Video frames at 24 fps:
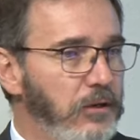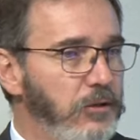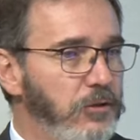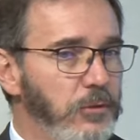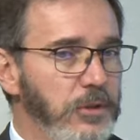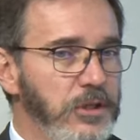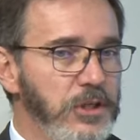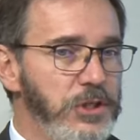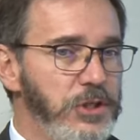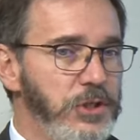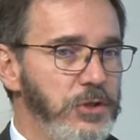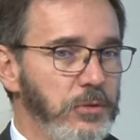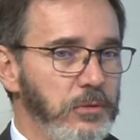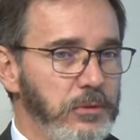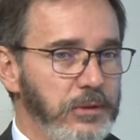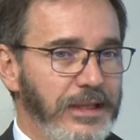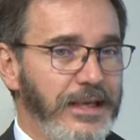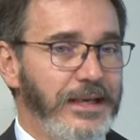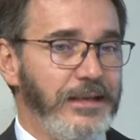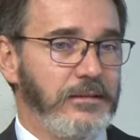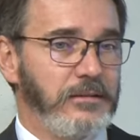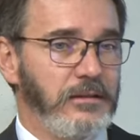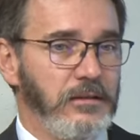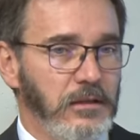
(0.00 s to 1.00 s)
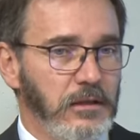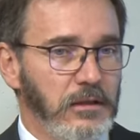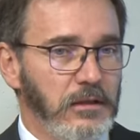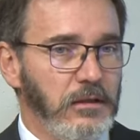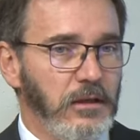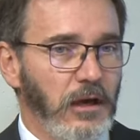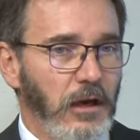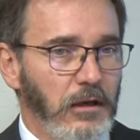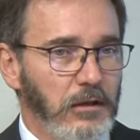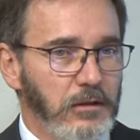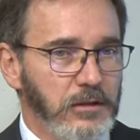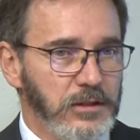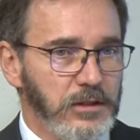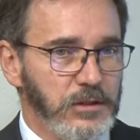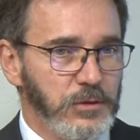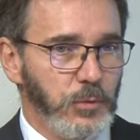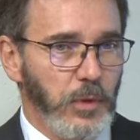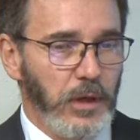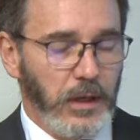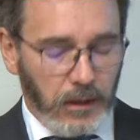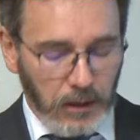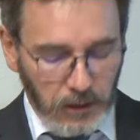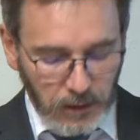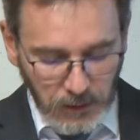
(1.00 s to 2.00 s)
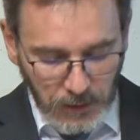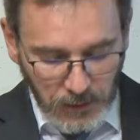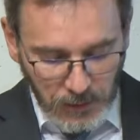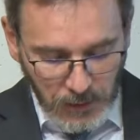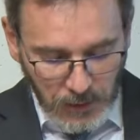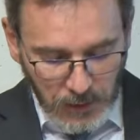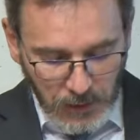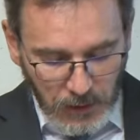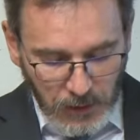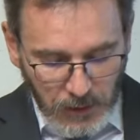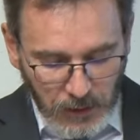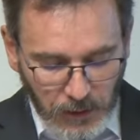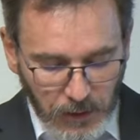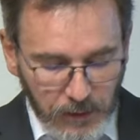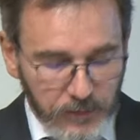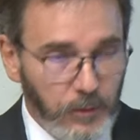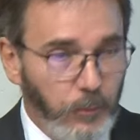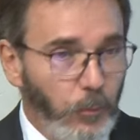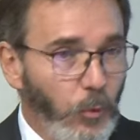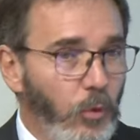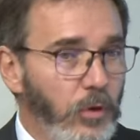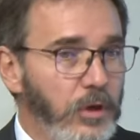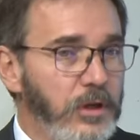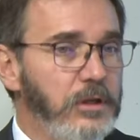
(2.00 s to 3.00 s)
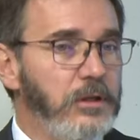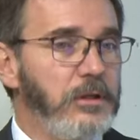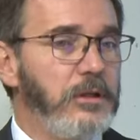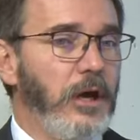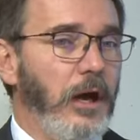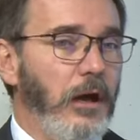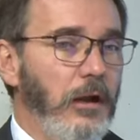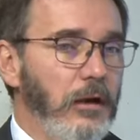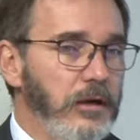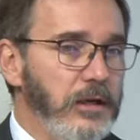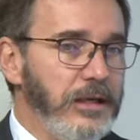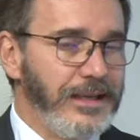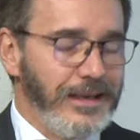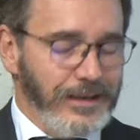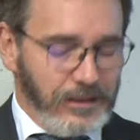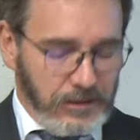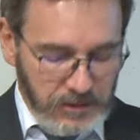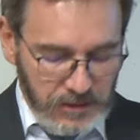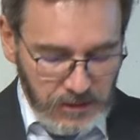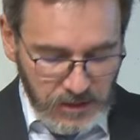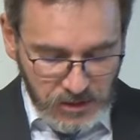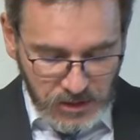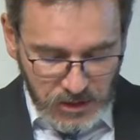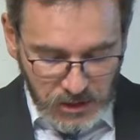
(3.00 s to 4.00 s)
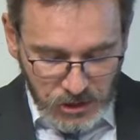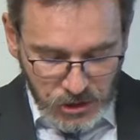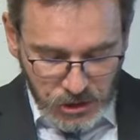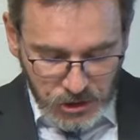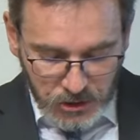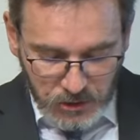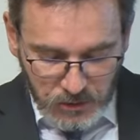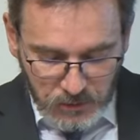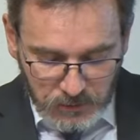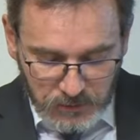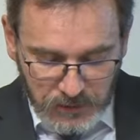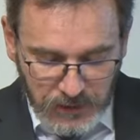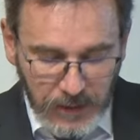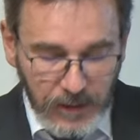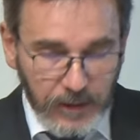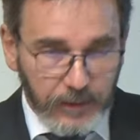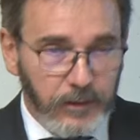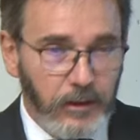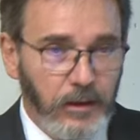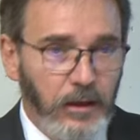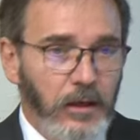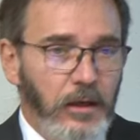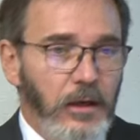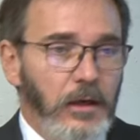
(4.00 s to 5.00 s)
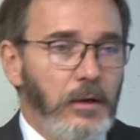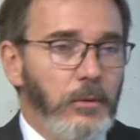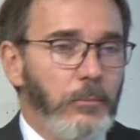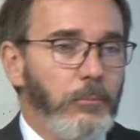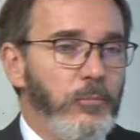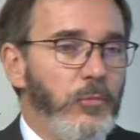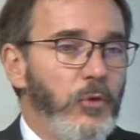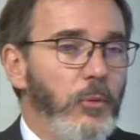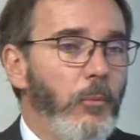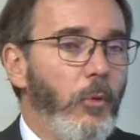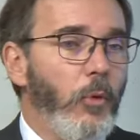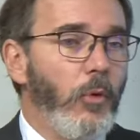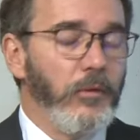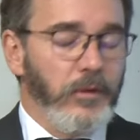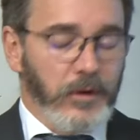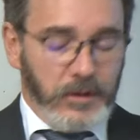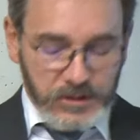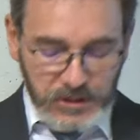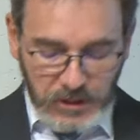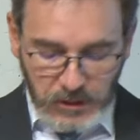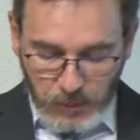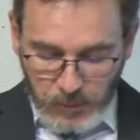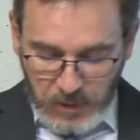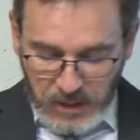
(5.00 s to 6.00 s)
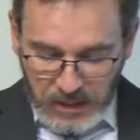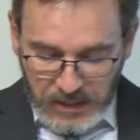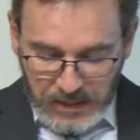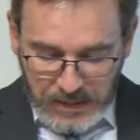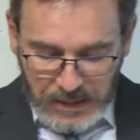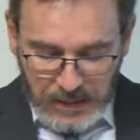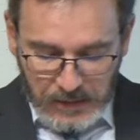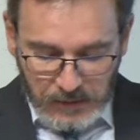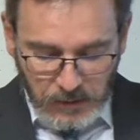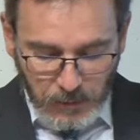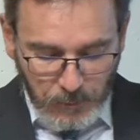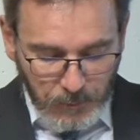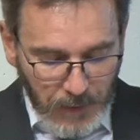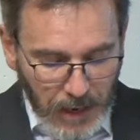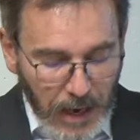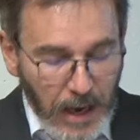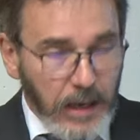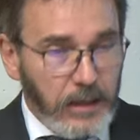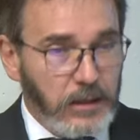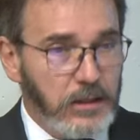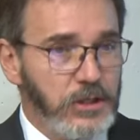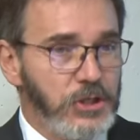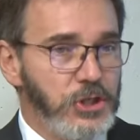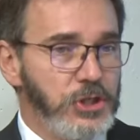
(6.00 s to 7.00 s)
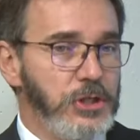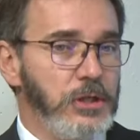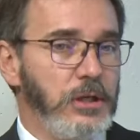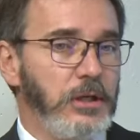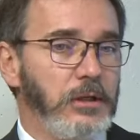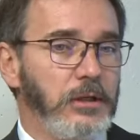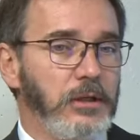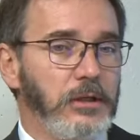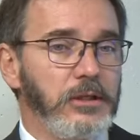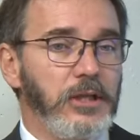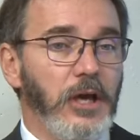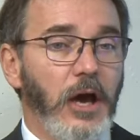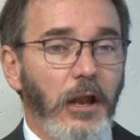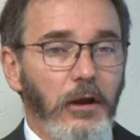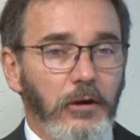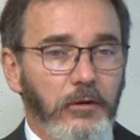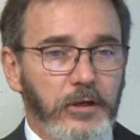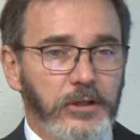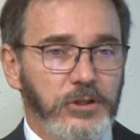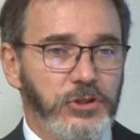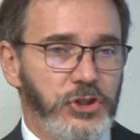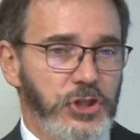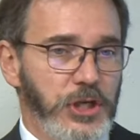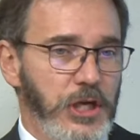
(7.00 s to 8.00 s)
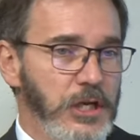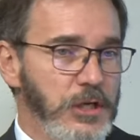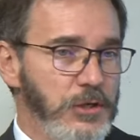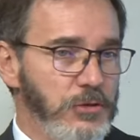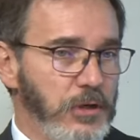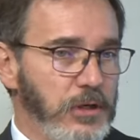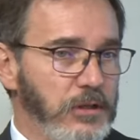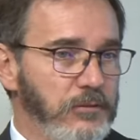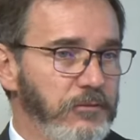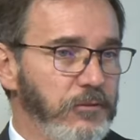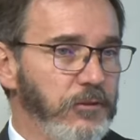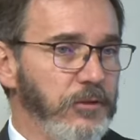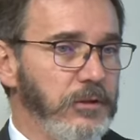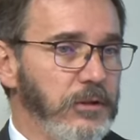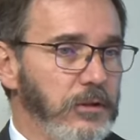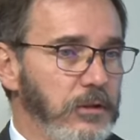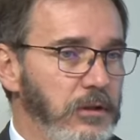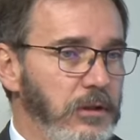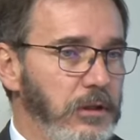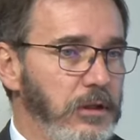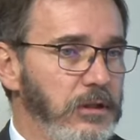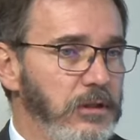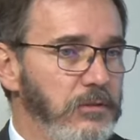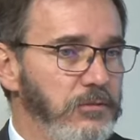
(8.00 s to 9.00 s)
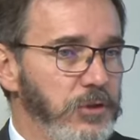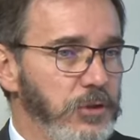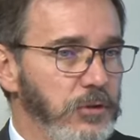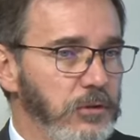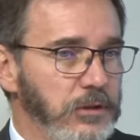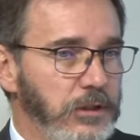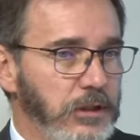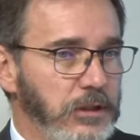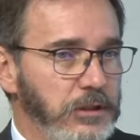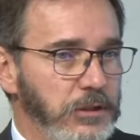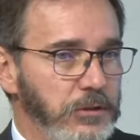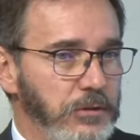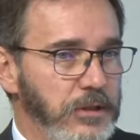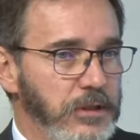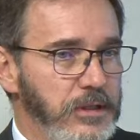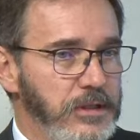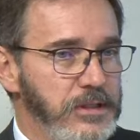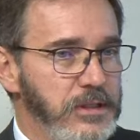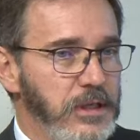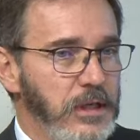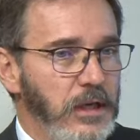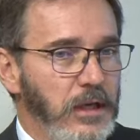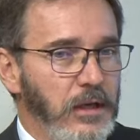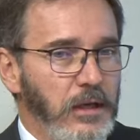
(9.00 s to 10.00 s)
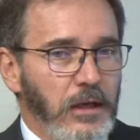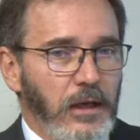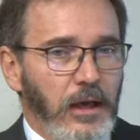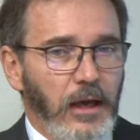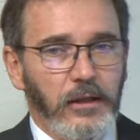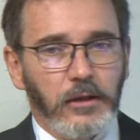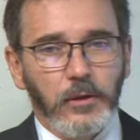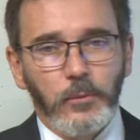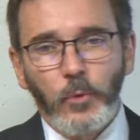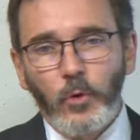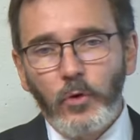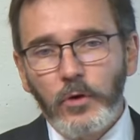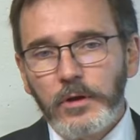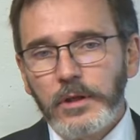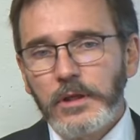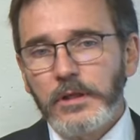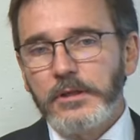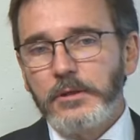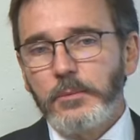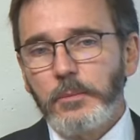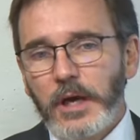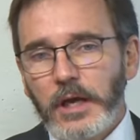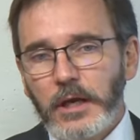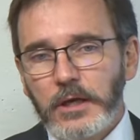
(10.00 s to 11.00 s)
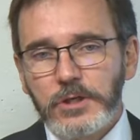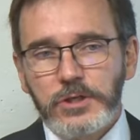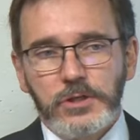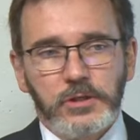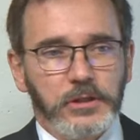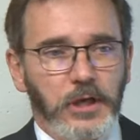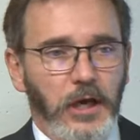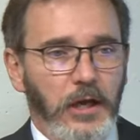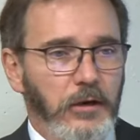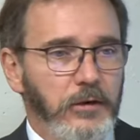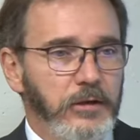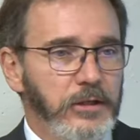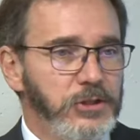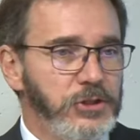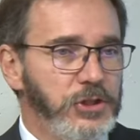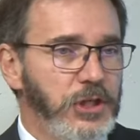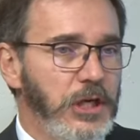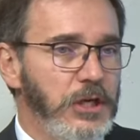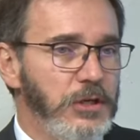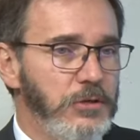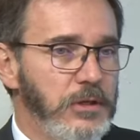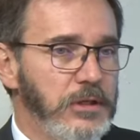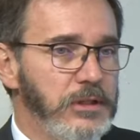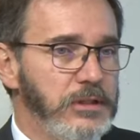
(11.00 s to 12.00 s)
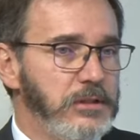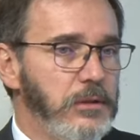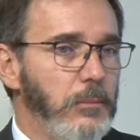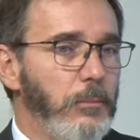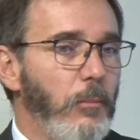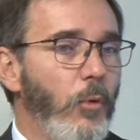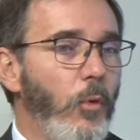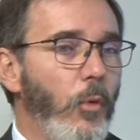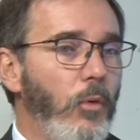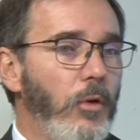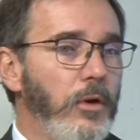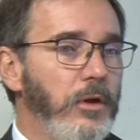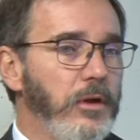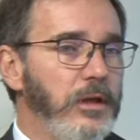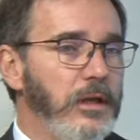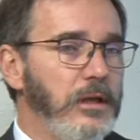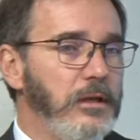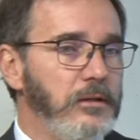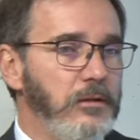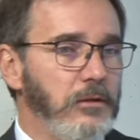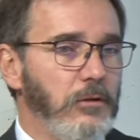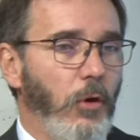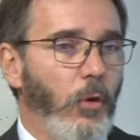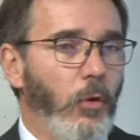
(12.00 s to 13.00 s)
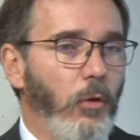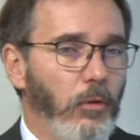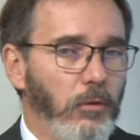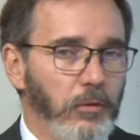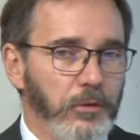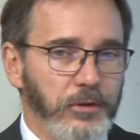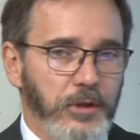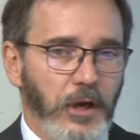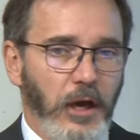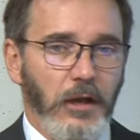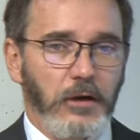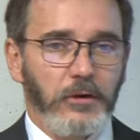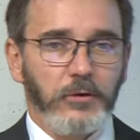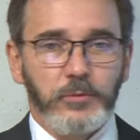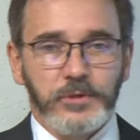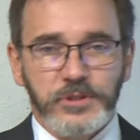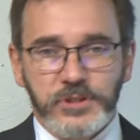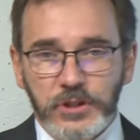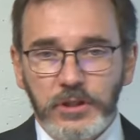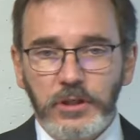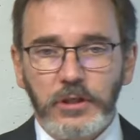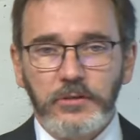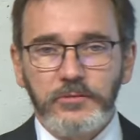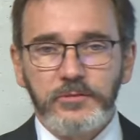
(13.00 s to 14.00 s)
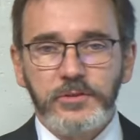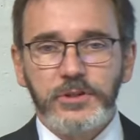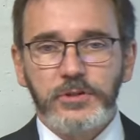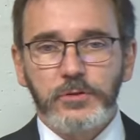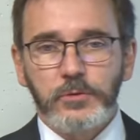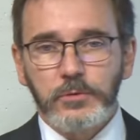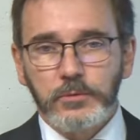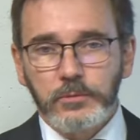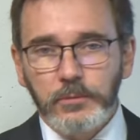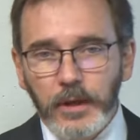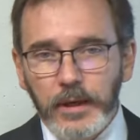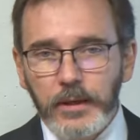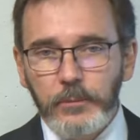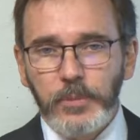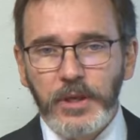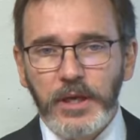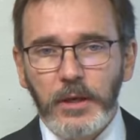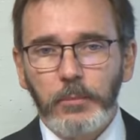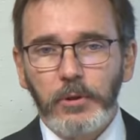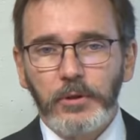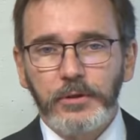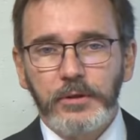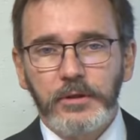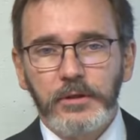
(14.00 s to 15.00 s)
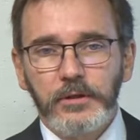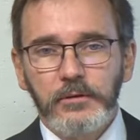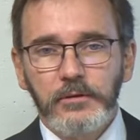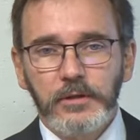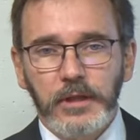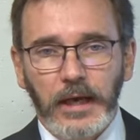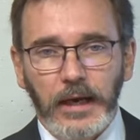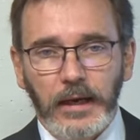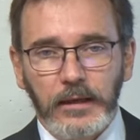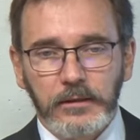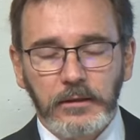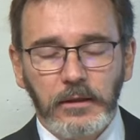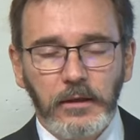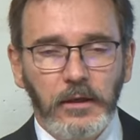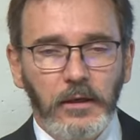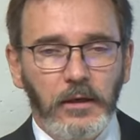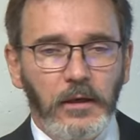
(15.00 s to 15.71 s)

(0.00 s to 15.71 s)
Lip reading: to issue debt in dollars as well. The more dollar debt is issued, then the more there's going to be a need to manage the dollar exchange rate for the individual countries, and the more you need to manage your dollar exchange rates, the more you need to hold dollar reserves to be able to do that,